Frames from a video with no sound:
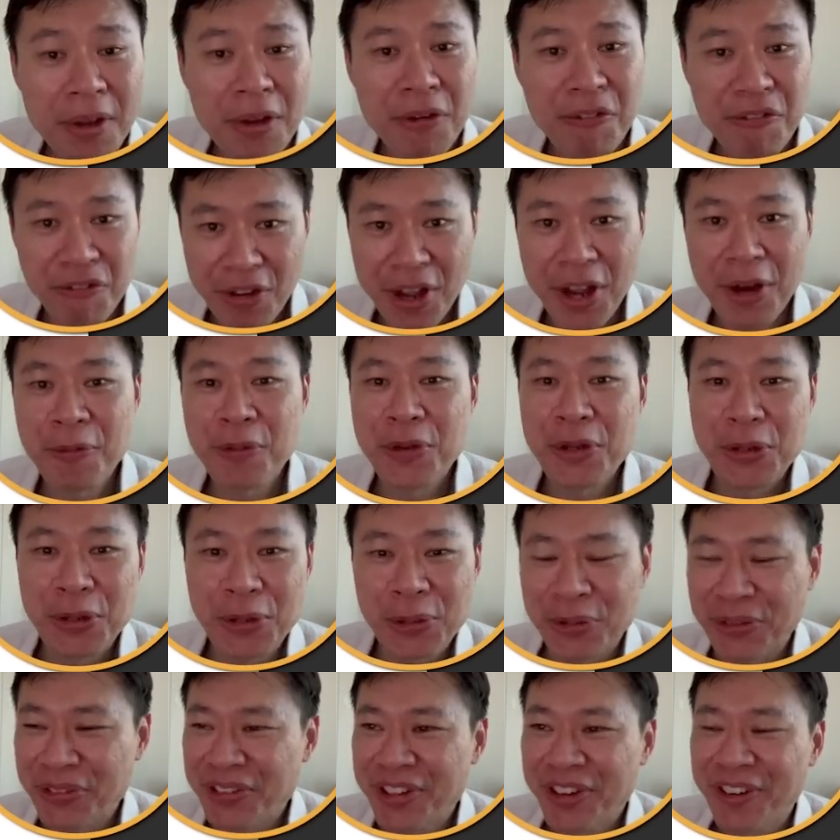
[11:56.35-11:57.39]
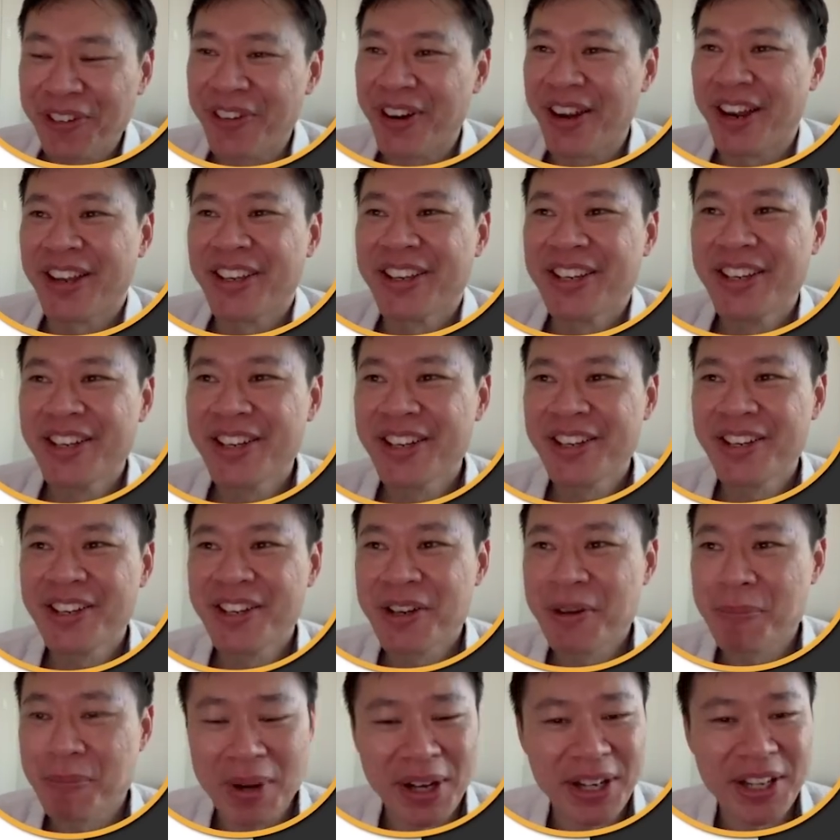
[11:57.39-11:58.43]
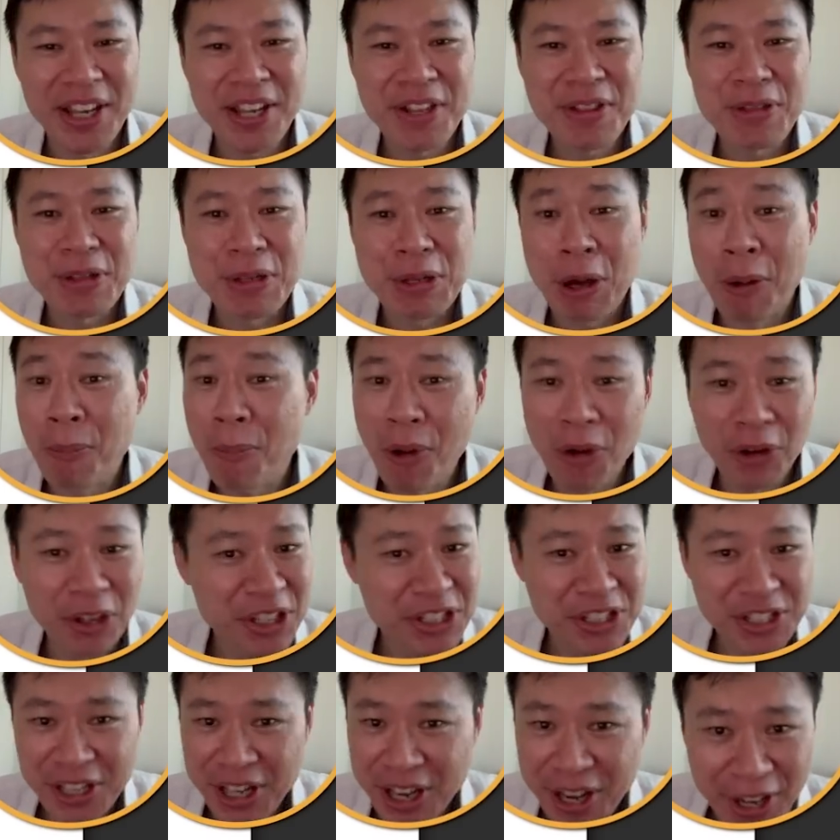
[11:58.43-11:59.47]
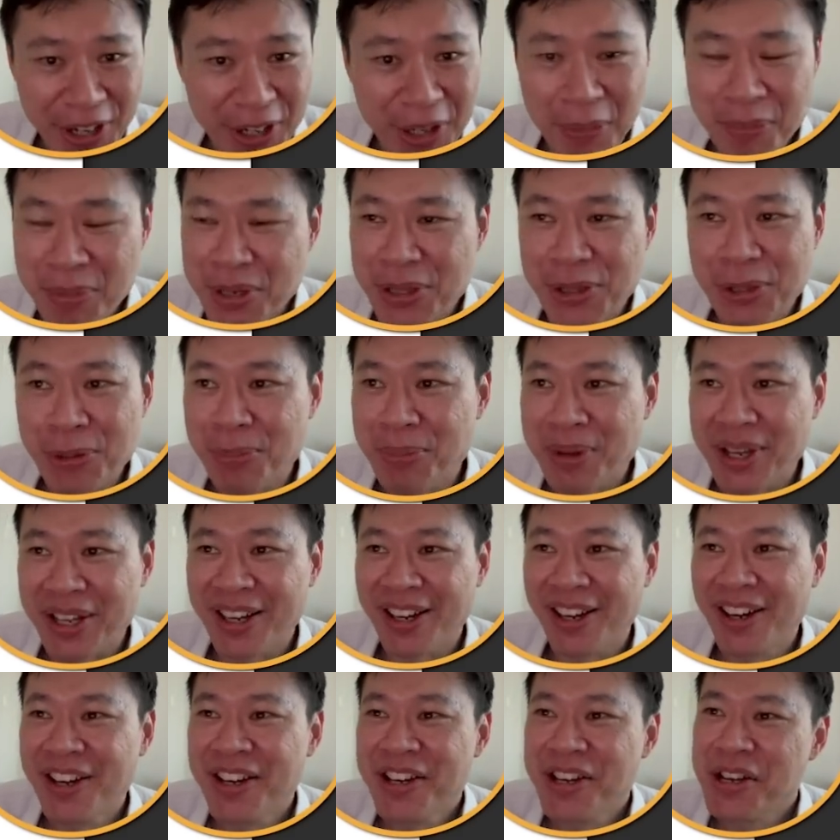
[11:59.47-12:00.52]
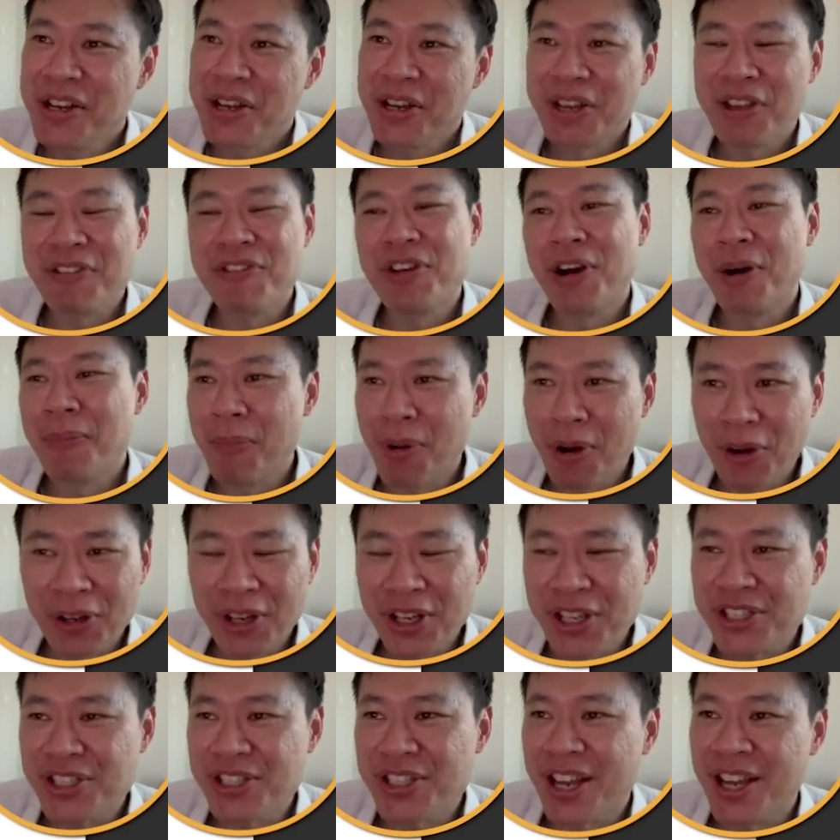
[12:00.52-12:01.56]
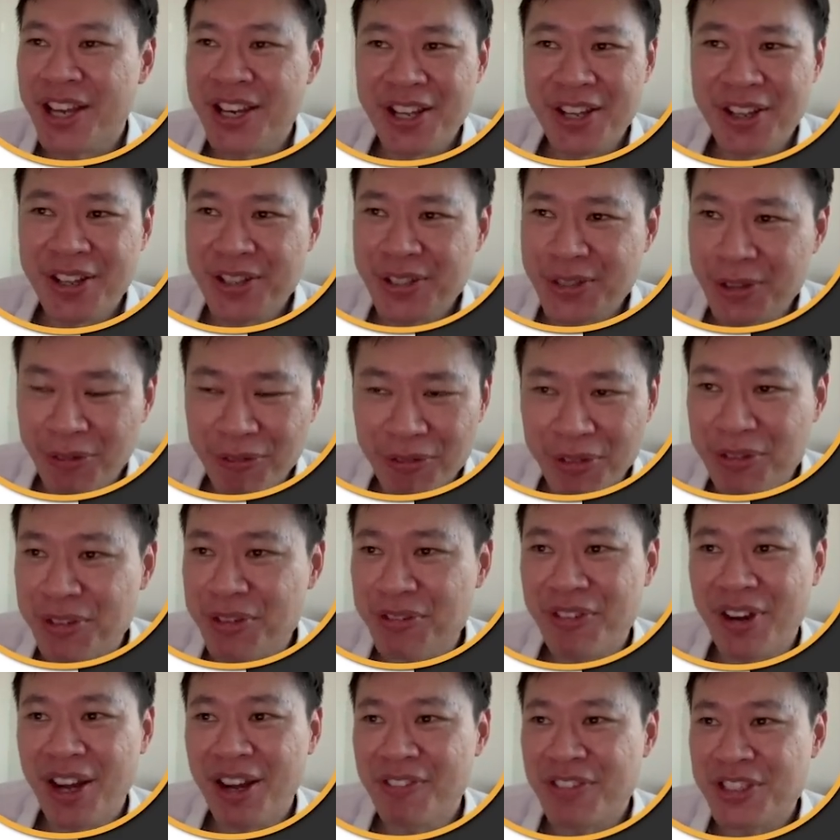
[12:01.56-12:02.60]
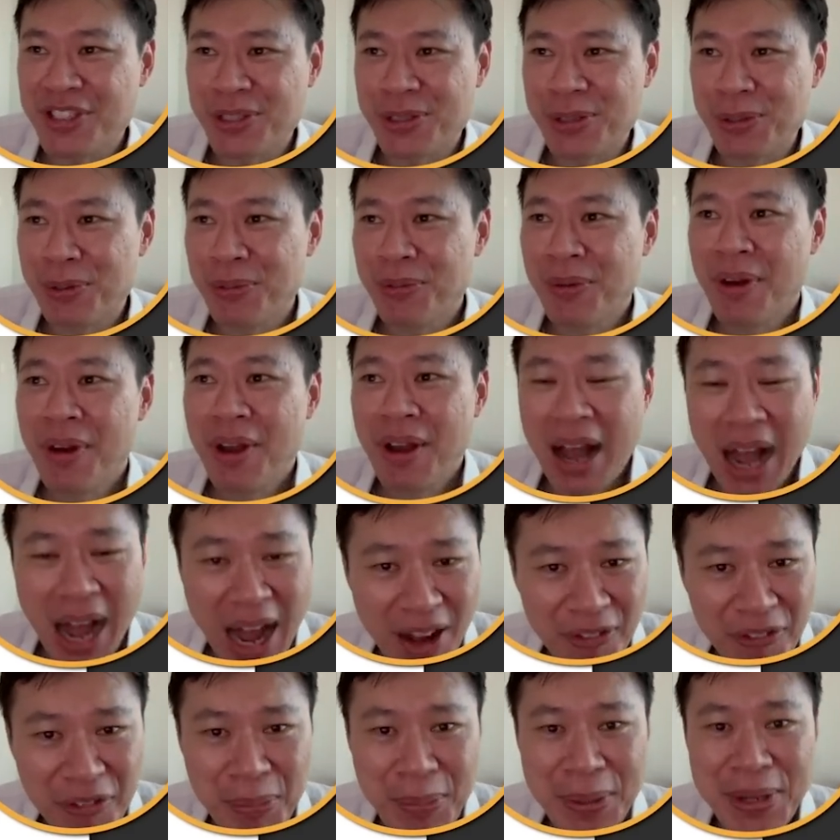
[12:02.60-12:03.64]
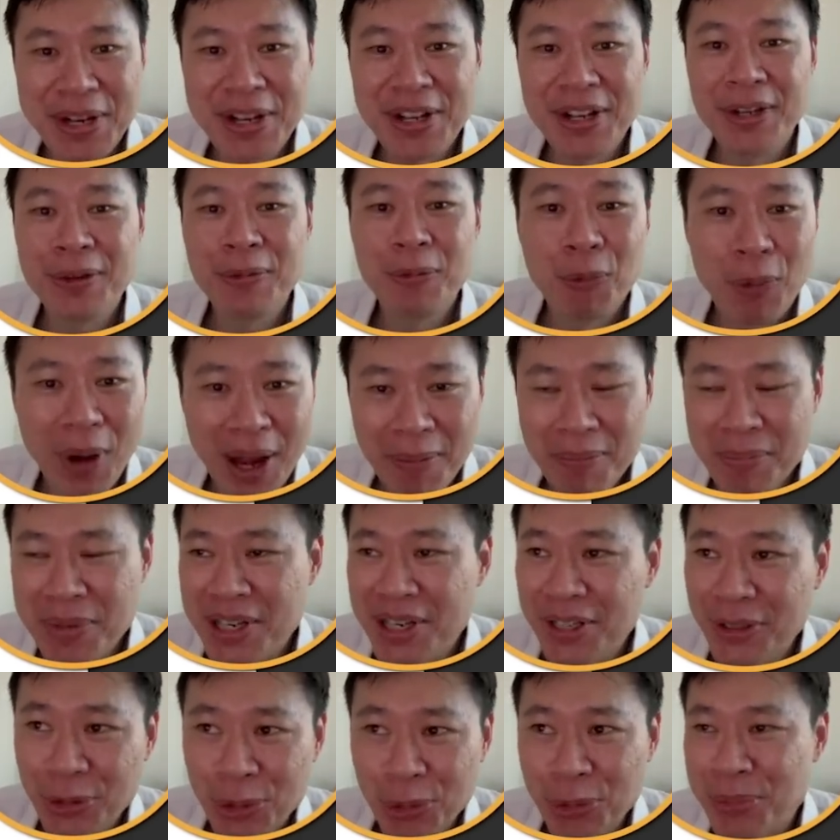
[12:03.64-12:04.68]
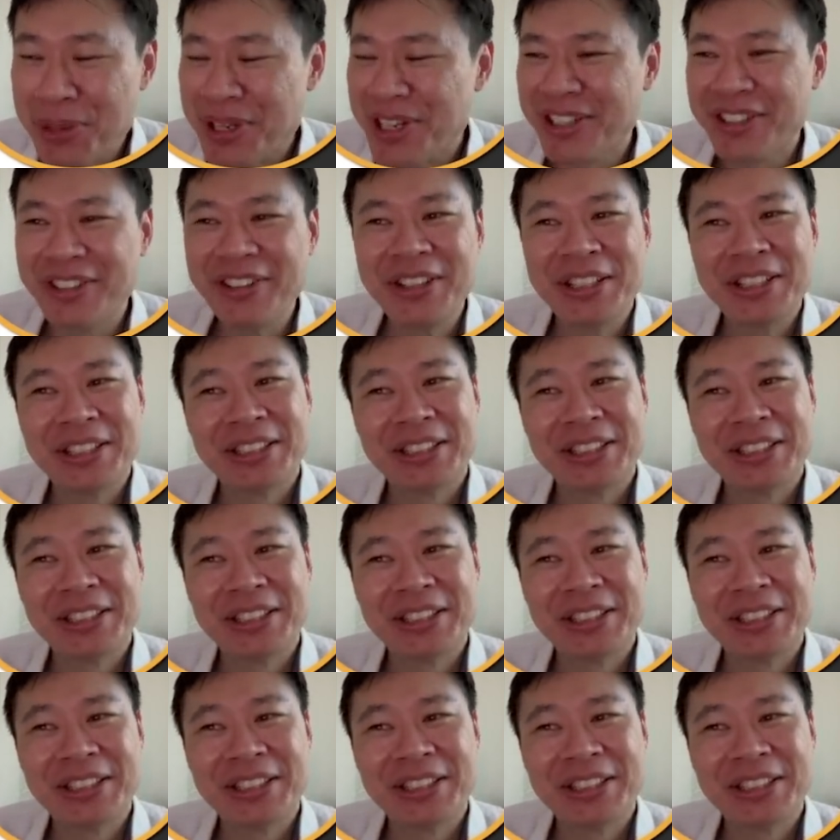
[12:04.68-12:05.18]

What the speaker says: Very good, correct? But again, your mortgage cannot be too big. If your mortgage at the age of 55 is still 500,000, 1 million, 2 million,